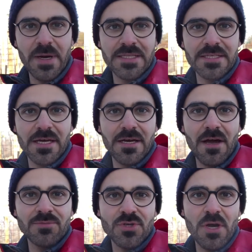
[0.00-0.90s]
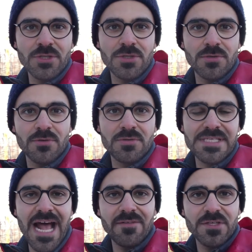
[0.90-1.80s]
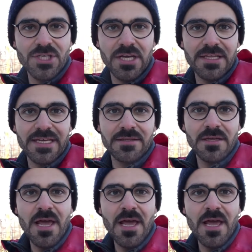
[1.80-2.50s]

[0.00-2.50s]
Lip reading: but I'm trying to salvage it. And